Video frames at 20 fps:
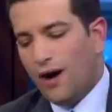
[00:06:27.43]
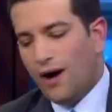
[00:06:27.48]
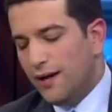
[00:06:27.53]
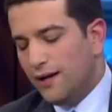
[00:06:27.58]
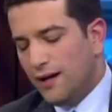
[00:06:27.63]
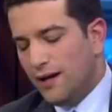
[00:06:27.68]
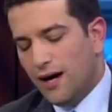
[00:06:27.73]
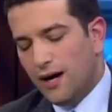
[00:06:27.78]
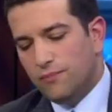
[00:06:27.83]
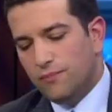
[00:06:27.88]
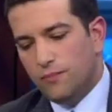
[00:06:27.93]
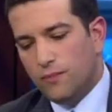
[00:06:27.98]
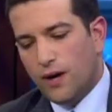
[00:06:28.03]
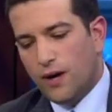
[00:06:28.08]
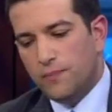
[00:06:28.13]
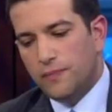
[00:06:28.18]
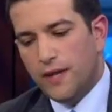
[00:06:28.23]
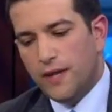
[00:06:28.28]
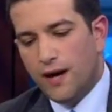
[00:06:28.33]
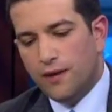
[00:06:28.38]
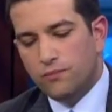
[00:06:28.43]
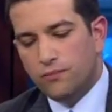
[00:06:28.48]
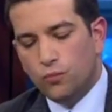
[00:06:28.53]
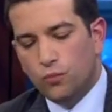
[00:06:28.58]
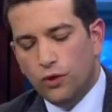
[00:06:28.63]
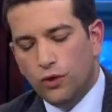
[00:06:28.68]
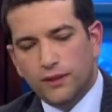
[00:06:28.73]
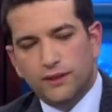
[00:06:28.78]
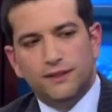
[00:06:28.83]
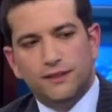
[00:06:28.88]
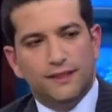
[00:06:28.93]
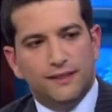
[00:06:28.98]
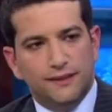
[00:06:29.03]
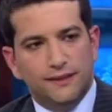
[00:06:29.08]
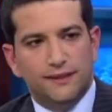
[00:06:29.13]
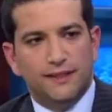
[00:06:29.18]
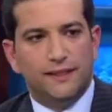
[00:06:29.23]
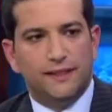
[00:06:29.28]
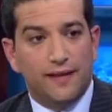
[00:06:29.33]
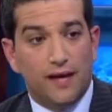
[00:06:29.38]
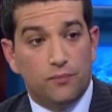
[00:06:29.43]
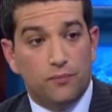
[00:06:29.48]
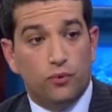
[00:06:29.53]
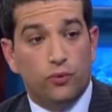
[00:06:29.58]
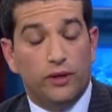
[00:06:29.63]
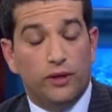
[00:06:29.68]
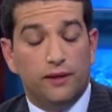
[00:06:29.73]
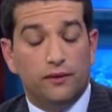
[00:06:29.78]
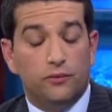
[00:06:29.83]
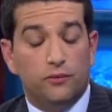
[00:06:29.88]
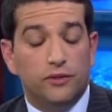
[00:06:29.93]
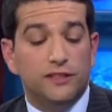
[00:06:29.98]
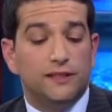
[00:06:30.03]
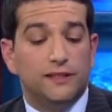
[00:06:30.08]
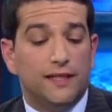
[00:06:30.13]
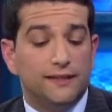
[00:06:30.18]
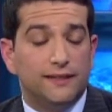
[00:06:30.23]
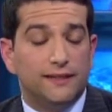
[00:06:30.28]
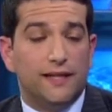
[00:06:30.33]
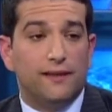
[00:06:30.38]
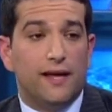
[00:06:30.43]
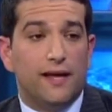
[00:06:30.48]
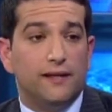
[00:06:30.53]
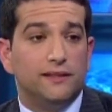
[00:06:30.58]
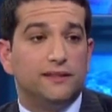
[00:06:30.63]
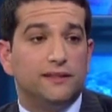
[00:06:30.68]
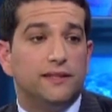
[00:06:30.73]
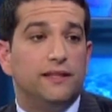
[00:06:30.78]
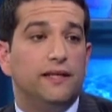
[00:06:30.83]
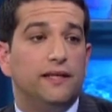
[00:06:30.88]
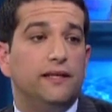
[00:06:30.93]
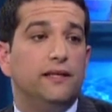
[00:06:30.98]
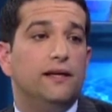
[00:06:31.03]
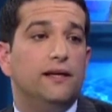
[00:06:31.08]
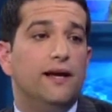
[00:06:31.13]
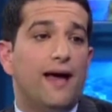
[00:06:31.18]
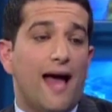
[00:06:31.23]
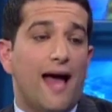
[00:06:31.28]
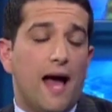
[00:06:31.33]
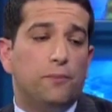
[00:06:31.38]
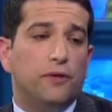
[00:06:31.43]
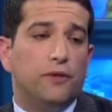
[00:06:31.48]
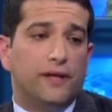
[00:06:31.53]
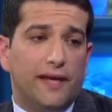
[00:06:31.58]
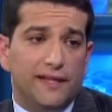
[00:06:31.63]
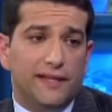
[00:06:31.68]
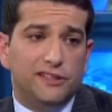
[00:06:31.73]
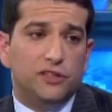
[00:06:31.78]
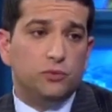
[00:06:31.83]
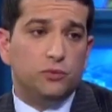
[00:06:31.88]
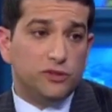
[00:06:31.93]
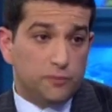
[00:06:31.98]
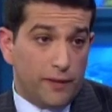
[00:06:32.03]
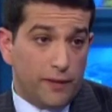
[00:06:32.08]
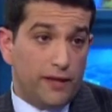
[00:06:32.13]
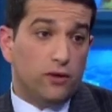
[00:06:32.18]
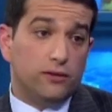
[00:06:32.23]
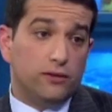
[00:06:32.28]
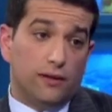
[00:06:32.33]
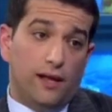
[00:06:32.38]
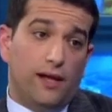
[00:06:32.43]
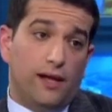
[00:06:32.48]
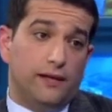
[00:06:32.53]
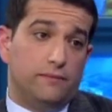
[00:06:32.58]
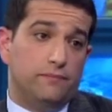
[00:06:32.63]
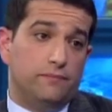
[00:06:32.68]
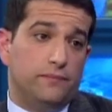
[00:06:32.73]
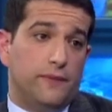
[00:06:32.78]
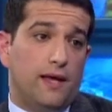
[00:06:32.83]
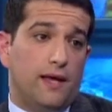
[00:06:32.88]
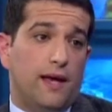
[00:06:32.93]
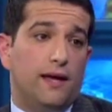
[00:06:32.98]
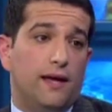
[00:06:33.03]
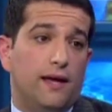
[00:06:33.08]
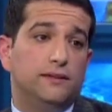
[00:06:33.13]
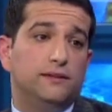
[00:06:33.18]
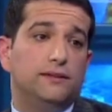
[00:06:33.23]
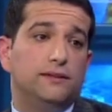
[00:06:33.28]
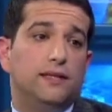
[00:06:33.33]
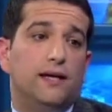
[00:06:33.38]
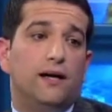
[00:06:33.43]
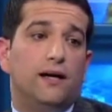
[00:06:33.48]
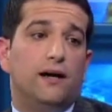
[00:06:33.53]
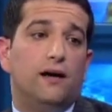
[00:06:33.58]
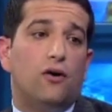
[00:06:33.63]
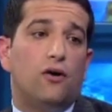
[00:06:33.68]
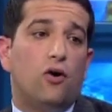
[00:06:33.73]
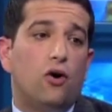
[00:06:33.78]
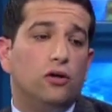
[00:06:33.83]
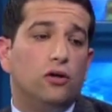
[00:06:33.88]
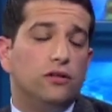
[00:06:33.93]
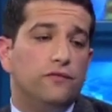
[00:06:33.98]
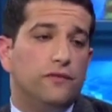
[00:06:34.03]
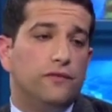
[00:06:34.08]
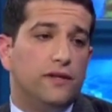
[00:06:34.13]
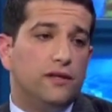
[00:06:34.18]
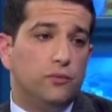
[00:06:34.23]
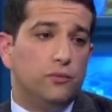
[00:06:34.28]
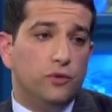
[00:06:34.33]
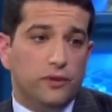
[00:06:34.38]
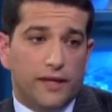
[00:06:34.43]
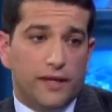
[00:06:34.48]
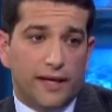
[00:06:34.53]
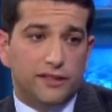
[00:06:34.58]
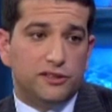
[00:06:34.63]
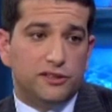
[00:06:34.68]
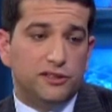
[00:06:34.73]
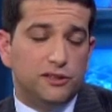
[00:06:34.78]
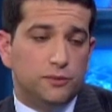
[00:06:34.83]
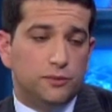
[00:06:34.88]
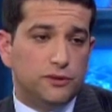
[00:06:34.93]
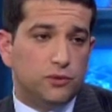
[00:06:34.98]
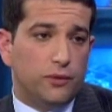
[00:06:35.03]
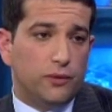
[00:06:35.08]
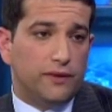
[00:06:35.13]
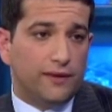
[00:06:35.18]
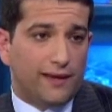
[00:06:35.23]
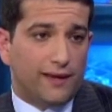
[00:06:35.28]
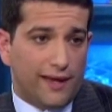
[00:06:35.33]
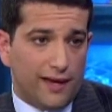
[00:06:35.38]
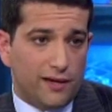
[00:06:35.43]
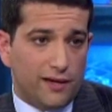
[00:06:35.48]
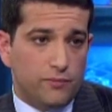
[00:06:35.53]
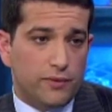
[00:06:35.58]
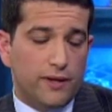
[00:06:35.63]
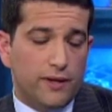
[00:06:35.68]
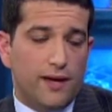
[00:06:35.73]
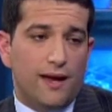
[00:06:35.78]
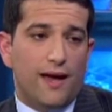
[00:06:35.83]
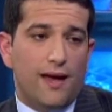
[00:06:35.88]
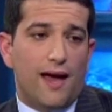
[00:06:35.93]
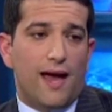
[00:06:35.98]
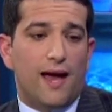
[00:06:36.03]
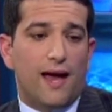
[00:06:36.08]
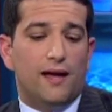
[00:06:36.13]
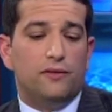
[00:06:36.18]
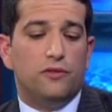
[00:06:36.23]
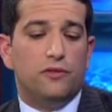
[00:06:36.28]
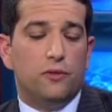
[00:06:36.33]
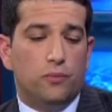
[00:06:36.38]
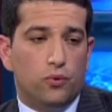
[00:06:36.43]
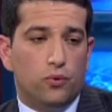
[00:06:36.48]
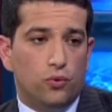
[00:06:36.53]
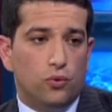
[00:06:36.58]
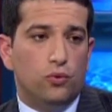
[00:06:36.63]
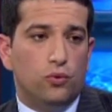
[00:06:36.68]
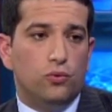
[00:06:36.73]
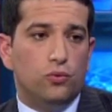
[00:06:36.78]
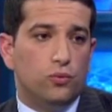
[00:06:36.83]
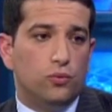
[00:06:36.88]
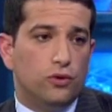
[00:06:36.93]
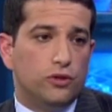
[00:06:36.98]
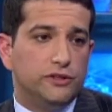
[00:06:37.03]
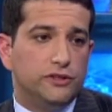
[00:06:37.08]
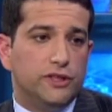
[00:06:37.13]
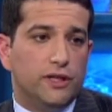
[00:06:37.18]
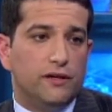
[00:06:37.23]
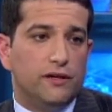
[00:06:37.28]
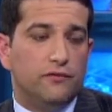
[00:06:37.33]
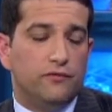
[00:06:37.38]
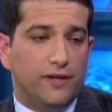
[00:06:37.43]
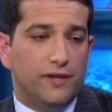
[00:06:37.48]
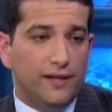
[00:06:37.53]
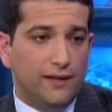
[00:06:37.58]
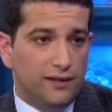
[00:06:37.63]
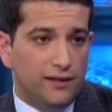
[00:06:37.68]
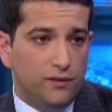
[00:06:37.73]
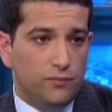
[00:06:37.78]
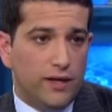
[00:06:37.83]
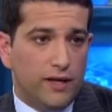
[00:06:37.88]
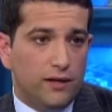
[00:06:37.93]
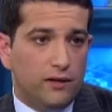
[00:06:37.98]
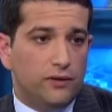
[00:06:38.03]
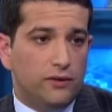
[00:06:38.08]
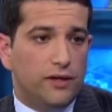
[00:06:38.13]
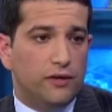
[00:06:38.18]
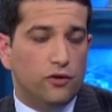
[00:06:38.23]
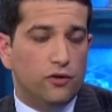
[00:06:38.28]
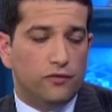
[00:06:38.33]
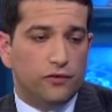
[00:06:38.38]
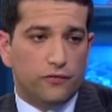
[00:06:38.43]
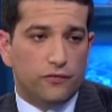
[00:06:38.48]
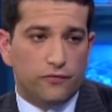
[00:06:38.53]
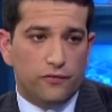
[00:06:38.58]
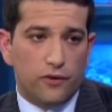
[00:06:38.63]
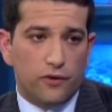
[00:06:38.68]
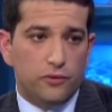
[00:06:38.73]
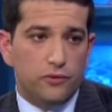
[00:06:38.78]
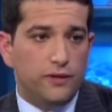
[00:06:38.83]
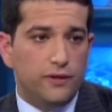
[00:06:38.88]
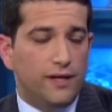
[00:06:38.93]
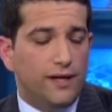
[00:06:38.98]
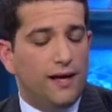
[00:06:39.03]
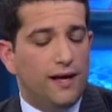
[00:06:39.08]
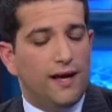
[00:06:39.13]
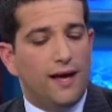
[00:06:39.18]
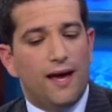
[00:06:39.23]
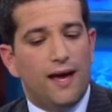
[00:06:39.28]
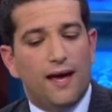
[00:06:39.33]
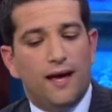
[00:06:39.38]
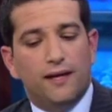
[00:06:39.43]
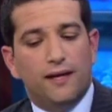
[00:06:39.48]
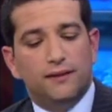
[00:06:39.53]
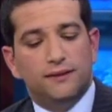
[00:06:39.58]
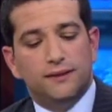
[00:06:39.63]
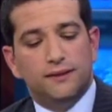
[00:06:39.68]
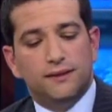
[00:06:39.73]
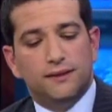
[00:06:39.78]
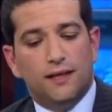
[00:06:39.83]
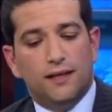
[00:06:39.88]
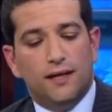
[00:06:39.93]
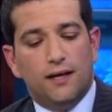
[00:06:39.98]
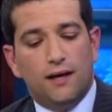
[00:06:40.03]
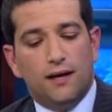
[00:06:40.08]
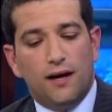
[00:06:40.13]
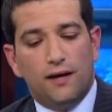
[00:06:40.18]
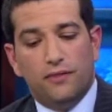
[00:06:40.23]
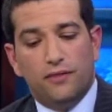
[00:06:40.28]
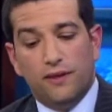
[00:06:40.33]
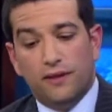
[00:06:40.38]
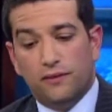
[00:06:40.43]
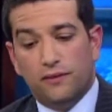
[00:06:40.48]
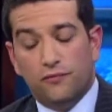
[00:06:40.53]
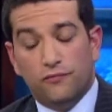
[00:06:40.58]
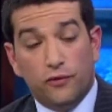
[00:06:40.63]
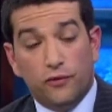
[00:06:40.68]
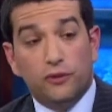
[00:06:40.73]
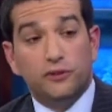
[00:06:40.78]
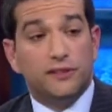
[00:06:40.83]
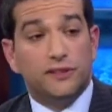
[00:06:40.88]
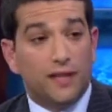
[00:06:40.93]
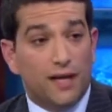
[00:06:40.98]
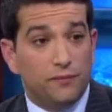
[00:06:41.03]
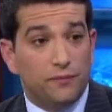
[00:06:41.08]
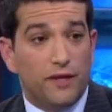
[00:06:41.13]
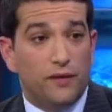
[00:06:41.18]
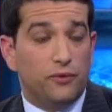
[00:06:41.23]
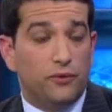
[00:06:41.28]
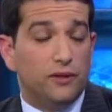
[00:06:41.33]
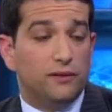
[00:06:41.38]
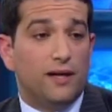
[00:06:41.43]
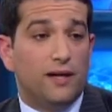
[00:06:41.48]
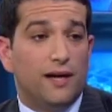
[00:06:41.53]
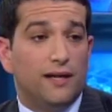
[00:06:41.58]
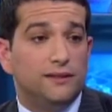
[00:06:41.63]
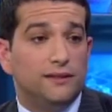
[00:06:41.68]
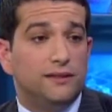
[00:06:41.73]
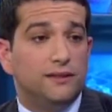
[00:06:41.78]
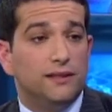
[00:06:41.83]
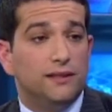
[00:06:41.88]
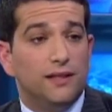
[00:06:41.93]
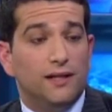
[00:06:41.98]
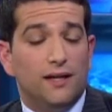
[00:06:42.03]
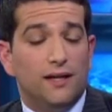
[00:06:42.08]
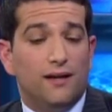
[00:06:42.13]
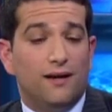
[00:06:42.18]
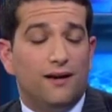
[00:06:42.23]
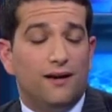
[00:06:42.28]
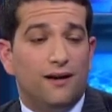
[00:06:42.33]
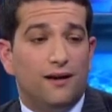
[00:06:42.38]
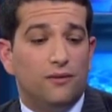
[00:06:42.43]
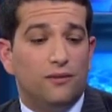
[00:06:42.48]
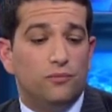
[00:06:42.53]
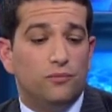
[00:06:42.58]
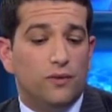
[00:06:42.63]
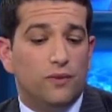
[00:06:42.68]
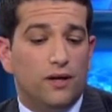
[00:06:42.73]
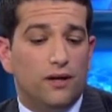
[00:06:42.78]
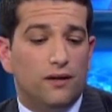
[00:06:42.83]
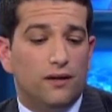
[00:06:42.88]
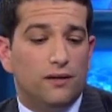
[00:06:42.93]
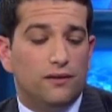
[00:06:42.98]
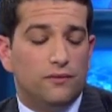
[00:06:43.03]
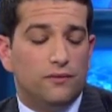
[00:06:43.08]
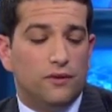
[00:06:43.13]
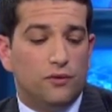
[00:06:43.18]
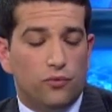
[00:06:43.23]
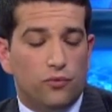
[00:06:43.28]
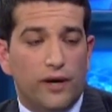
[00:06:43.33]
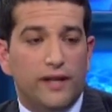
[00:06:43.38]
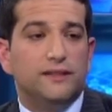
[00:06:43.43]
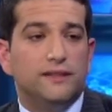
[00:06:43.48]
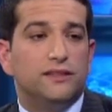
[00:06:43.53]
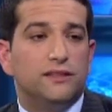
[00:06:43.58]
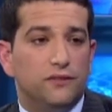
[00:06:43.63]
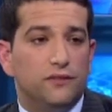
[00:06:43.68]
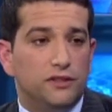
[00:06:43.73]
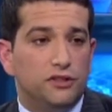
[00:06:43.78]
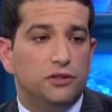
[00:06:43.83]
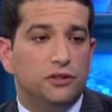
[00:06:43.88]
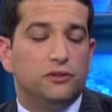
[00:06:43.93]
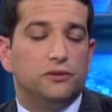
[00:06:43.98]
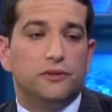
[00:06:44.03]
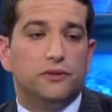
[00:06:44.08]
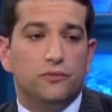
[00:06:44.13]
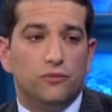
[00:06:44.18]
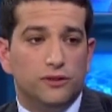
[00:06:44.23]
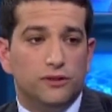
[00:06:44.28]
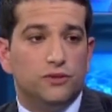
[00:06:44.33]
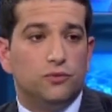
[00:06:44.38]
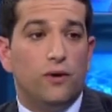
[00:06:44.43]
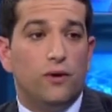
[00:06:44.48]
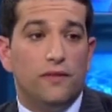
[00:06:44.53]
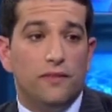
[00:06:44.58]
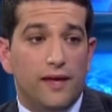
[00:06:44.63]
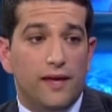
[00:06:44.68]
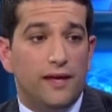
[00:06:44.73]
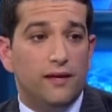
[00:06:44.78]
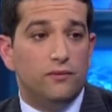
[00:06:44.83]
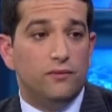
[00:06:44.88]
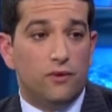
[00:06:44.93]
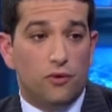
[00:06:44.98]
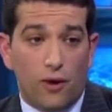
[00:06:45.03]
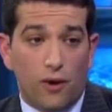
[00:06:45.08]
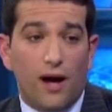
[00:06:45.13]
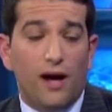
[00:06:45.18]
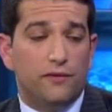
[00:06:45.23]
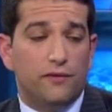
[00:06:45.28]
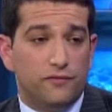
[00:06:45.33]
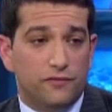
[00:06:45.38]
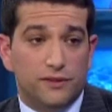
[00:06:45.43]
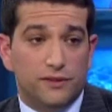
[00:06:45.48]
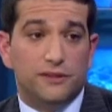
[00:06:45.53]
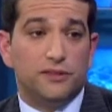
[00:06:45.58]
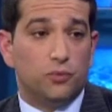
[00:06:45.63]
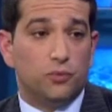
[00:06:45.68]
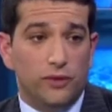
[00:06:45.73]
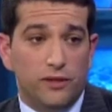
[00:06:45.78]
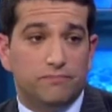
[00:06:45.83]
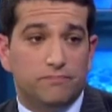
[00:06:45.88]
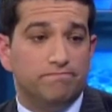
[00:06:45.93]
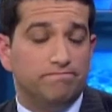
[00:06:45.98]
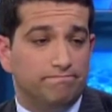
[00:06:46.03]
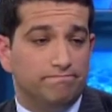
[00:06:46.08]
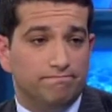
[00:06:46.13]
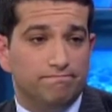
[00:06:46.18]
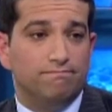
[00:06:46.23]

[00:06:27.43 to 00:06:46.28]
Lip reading: Well, I'm not willing to concede that point, and the reason I say that is the application was made online, and all of the communications between the camp and the pool were done via email and over the phone, and I think the first time they realized the race of the children was when they arrived to swim.